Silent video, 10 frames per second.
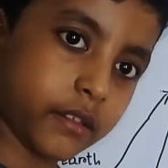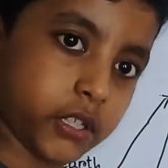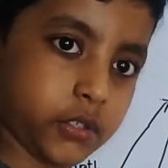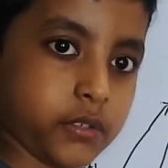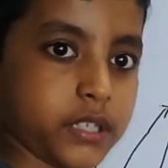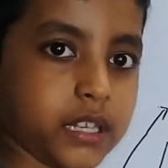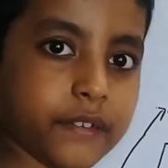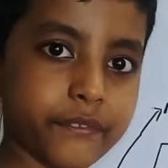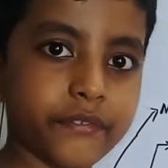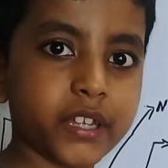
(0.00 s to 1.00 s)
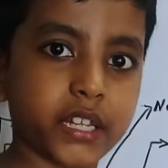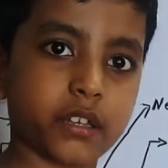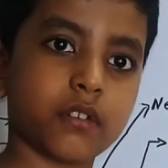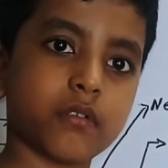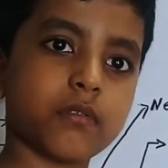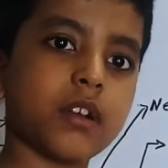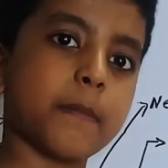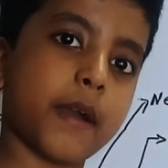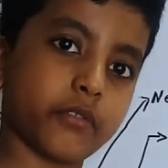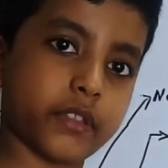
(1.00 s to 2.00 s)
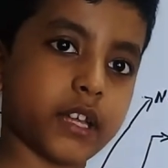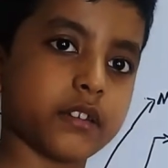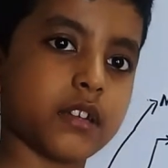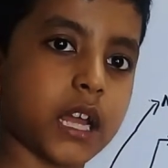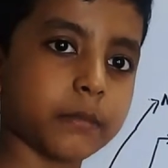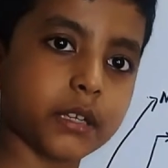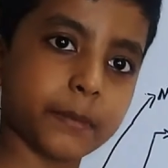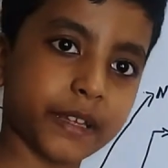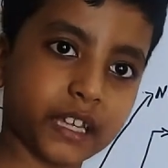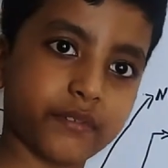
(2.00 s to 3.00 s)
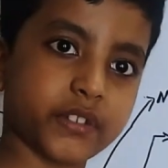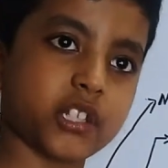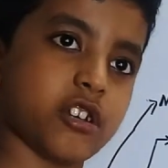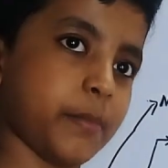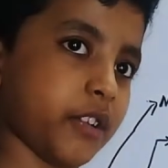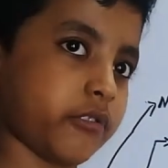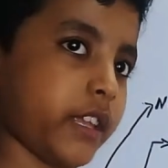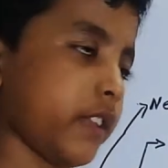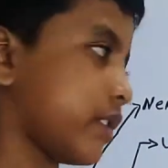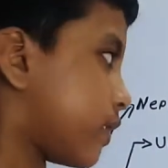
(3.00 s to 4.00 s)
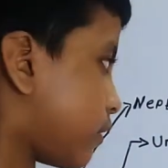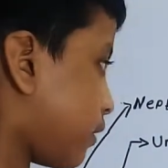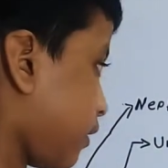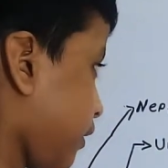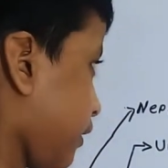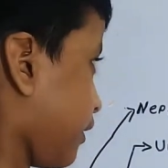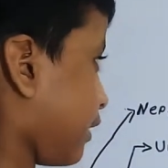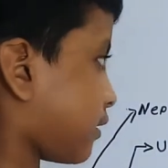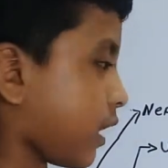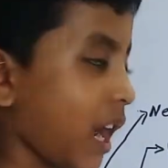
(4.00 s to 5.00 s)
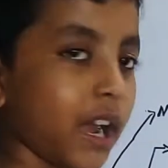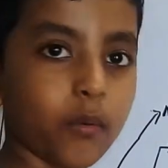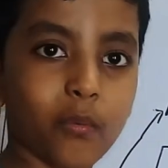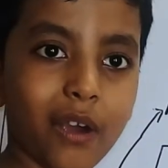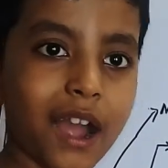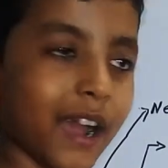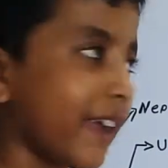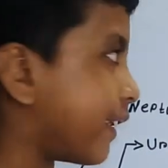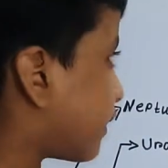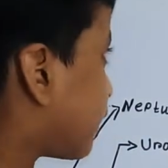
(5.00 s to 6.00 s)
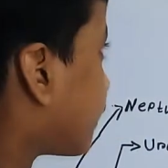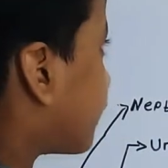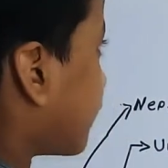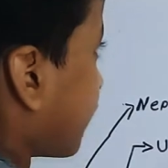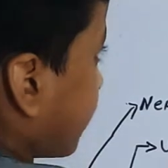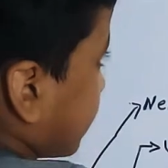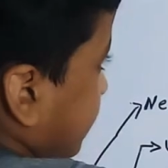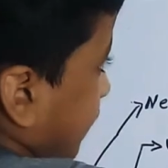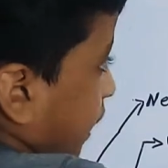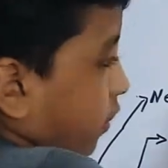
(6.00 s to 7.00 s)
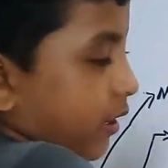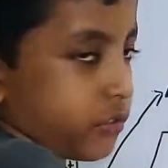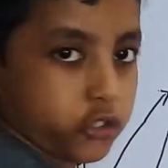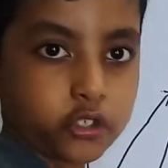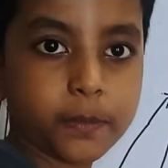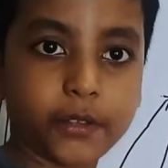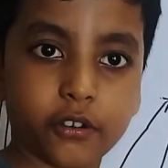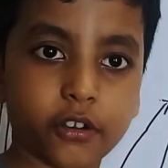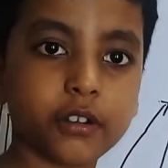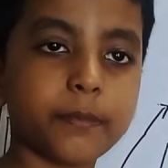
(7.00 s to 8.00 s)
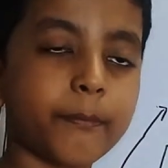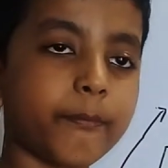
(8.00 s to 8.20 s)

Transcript: you in a video about that. I'm gonna make a video about that. That why is Saturn and Jupiter